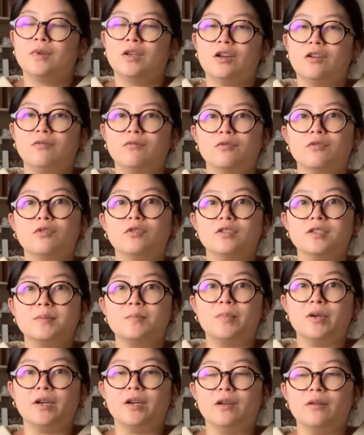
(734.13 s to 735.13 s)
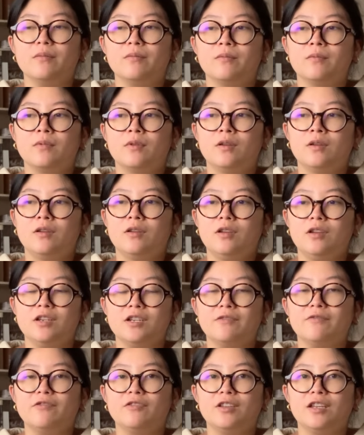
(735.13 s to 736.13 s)
not rules, but you
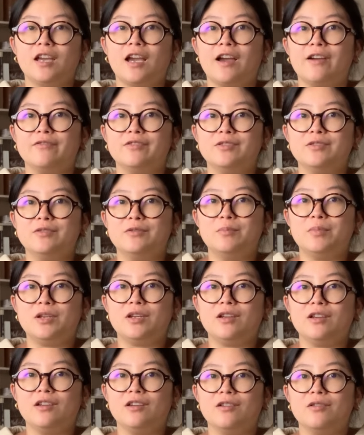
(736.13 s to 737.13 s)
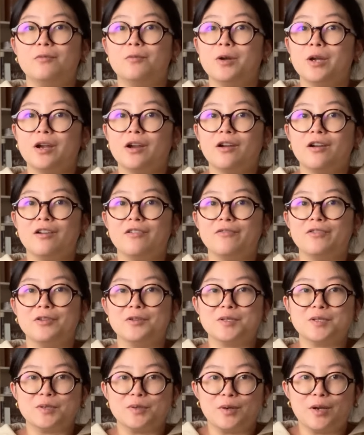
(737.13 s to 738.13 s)
definitely have to be aware of
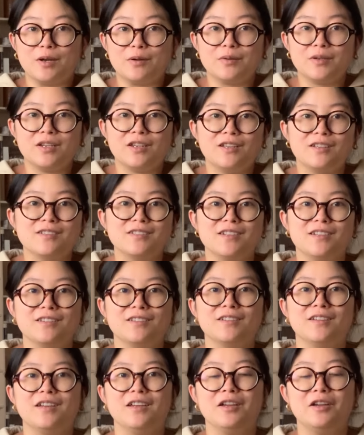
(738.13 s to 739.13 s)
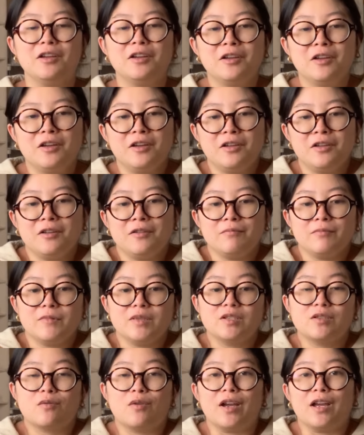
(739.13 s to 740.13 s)
your surroundings, and like
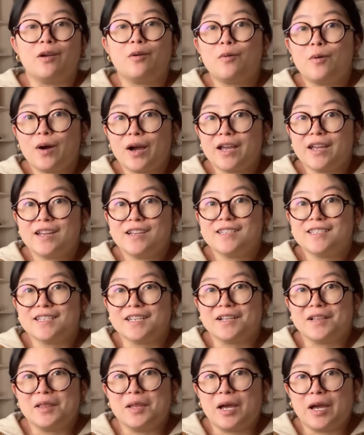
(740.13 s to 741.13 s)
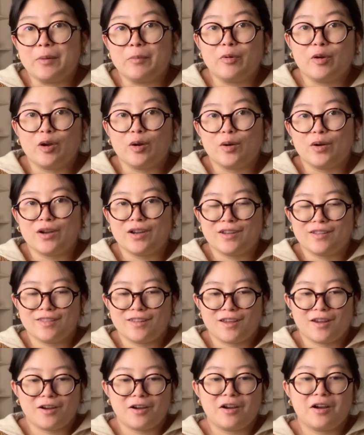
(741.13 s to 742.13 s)
it's quite quiet. It's like a library in
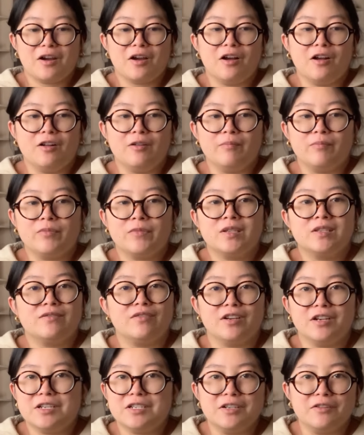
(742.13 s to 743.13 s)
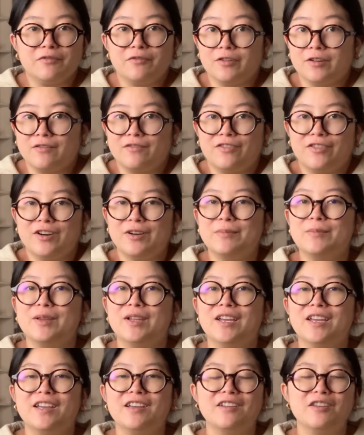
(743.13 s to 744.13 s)
there. It's very different from
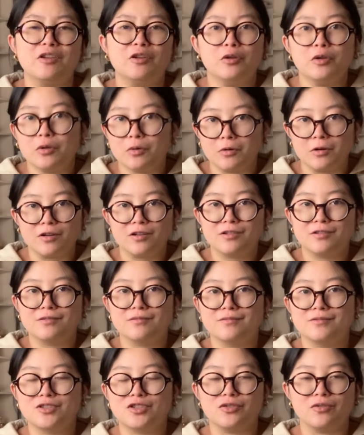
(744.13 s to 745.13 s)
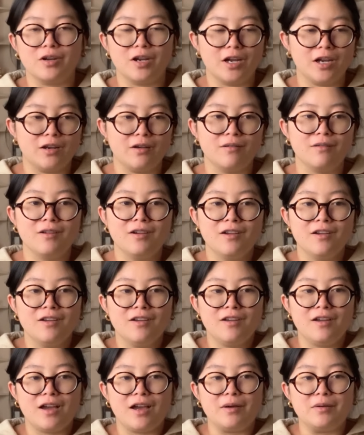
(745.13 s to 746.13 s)
like a New York train,
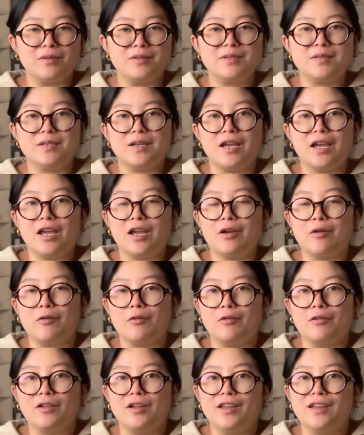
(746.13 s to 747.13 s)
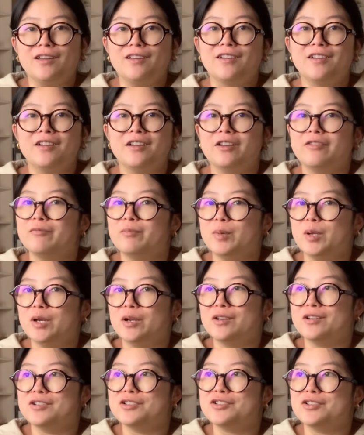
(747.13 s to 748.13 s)
I would say, or like I've been
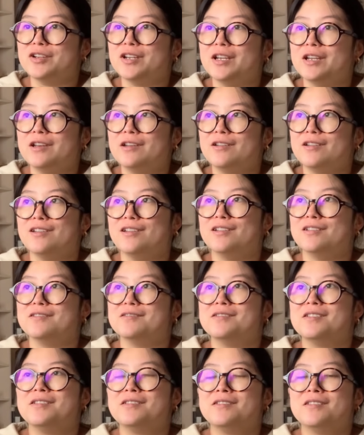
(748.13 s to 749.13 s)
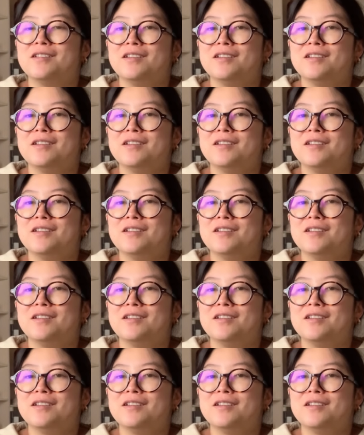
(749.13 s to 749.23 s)
on a train in